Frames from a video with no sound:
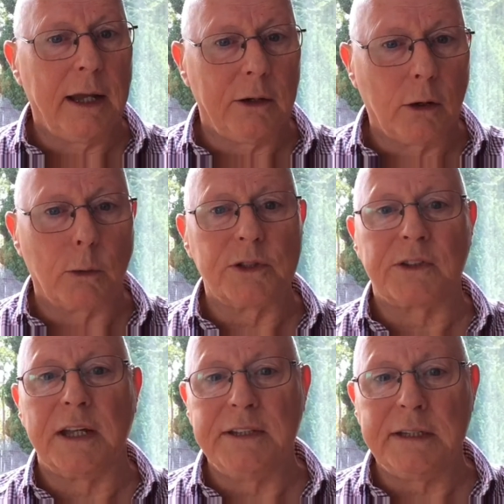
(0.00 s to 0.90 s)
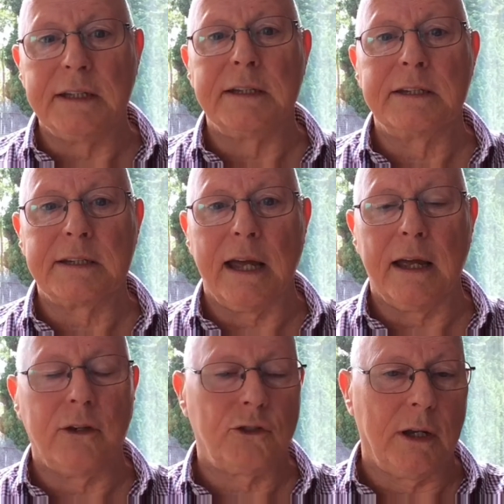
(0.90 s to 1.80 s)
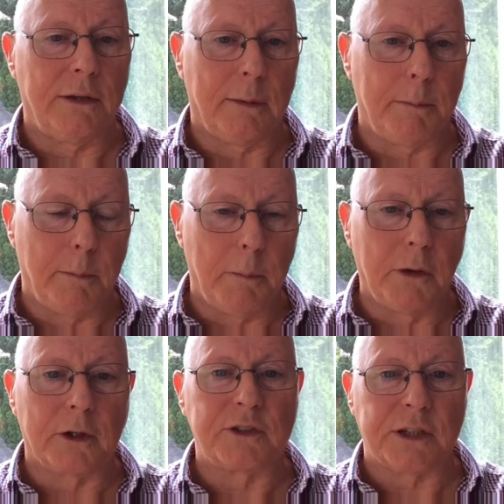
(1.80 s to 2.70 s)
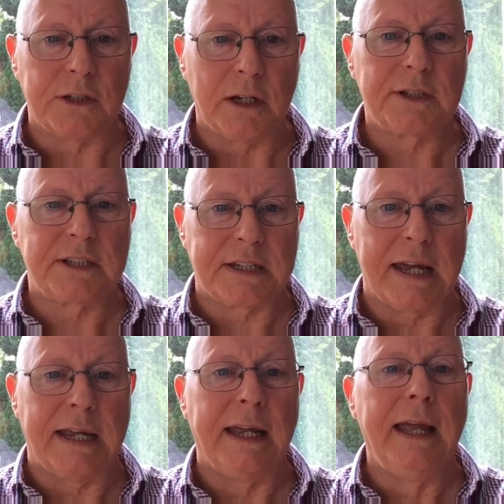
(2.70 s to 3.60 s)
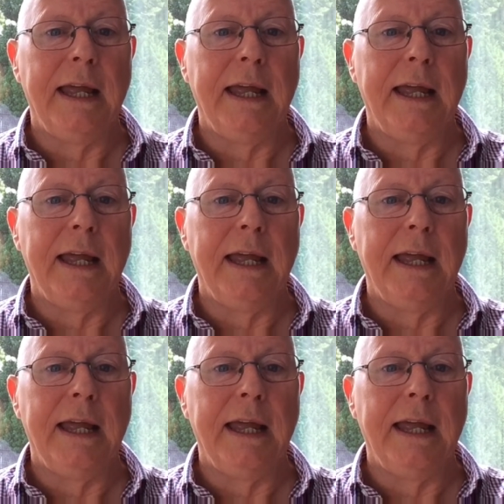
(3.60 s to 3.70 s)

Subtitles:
In other words, they didn't. The mothers did not stay